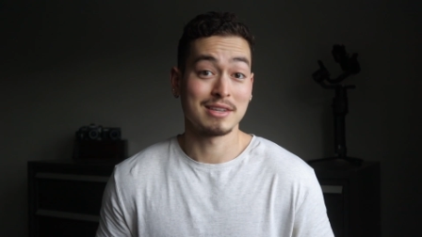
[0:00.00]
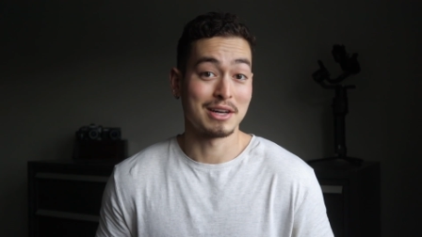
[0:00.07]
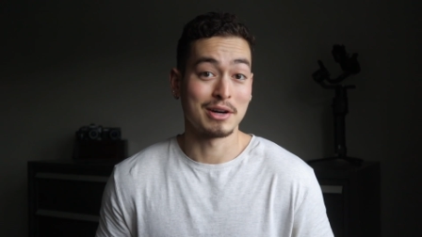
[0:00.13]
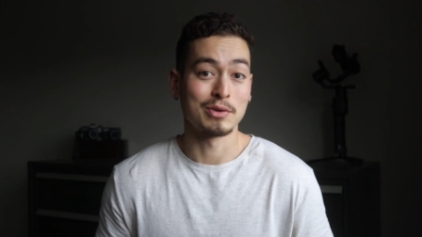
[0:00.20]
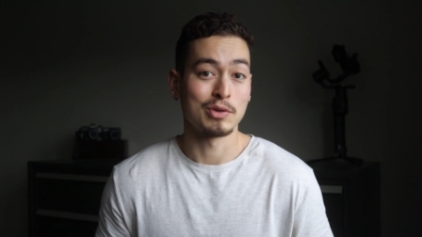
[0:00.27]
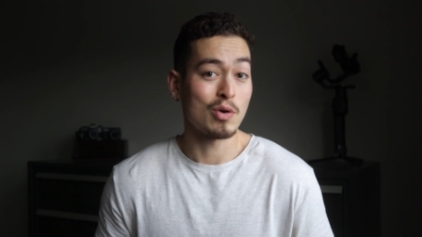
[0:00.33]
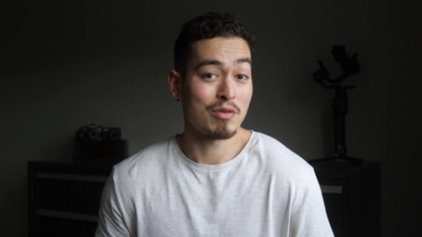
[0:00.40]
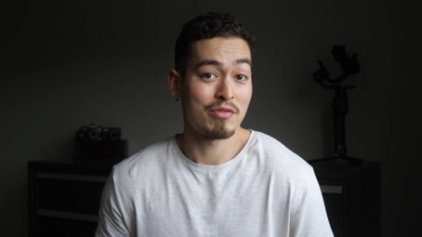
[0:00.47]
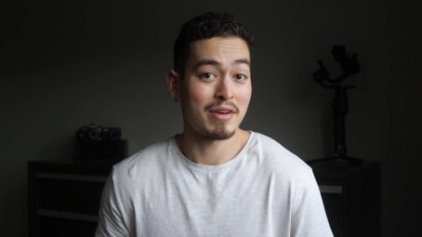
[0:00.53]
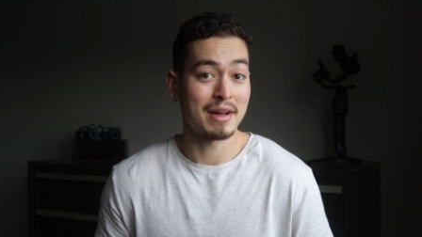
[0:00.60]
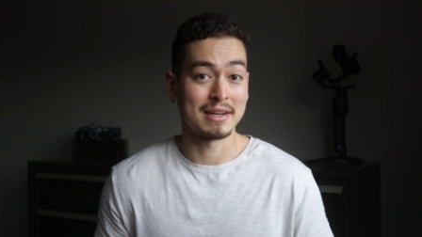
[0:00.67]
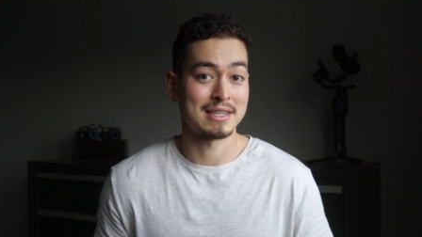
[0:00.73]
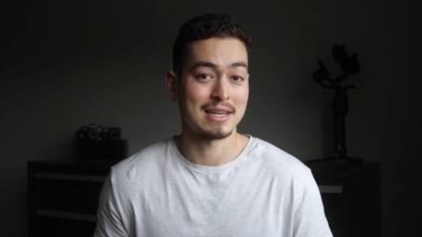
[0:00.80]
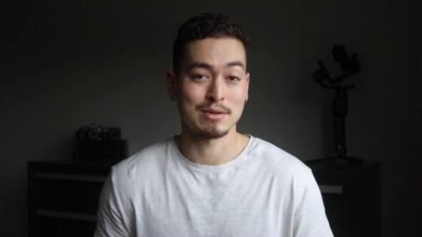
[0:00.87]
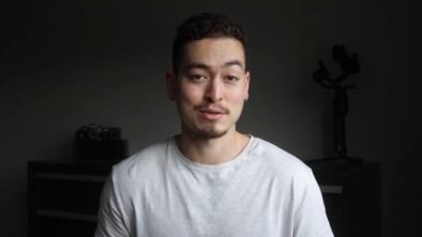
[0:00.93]
you know, no
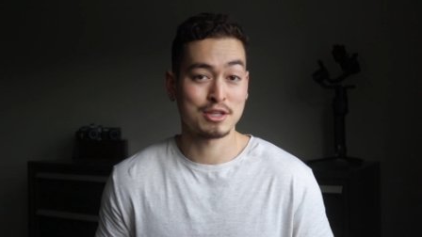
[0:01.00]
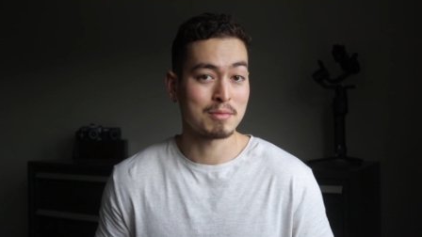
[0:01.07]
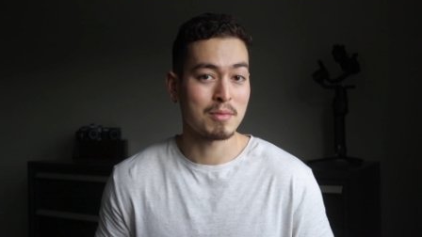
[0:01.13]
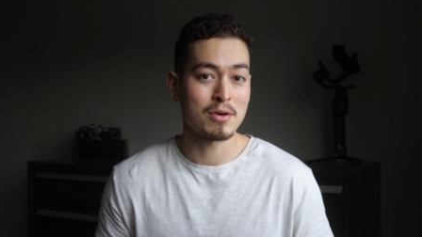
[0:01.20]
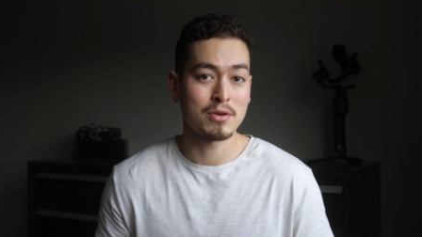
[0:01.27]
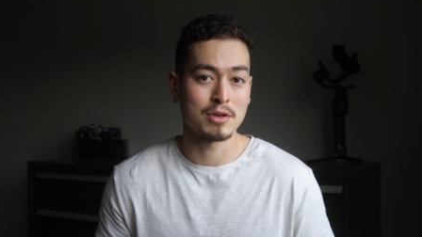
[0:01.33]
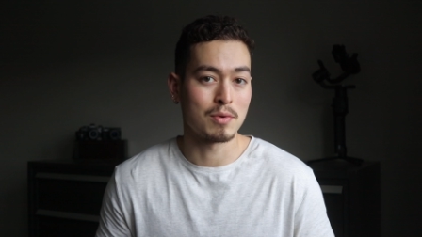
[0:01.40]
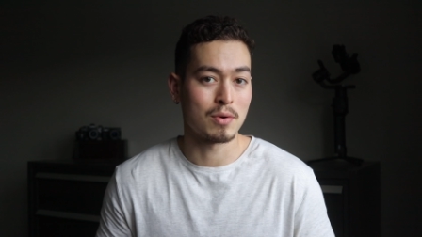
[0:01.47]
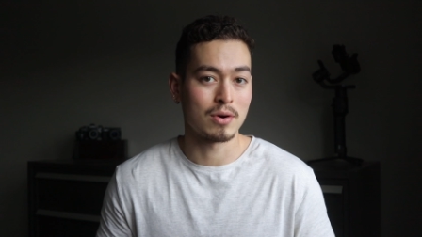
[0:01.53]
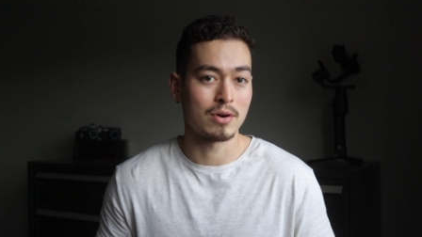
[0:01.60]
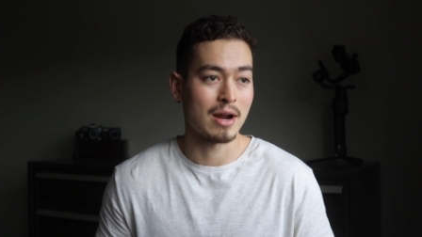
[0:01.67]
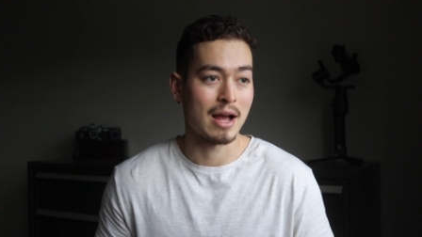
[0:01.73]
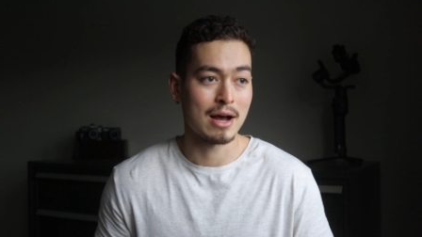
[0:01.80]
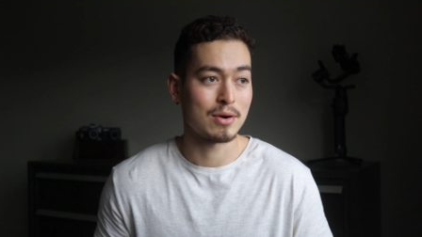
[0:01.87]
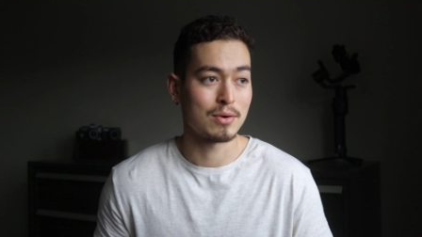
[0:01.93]
offense, how small you are,
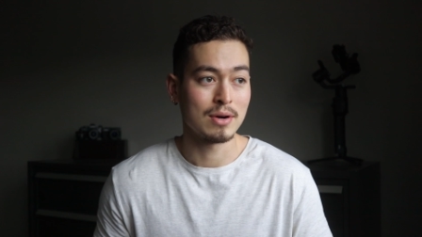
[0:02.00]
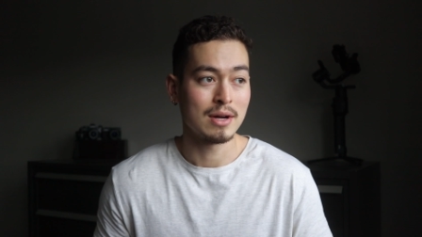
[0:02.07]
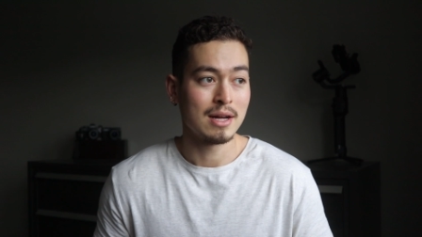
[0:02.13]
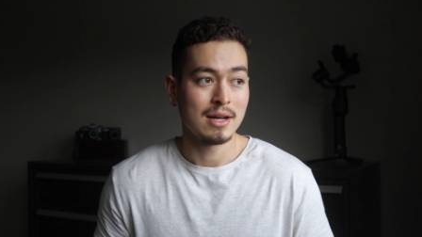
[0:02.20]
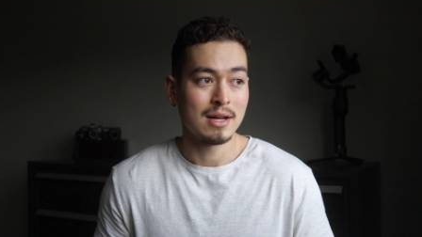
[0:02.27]
how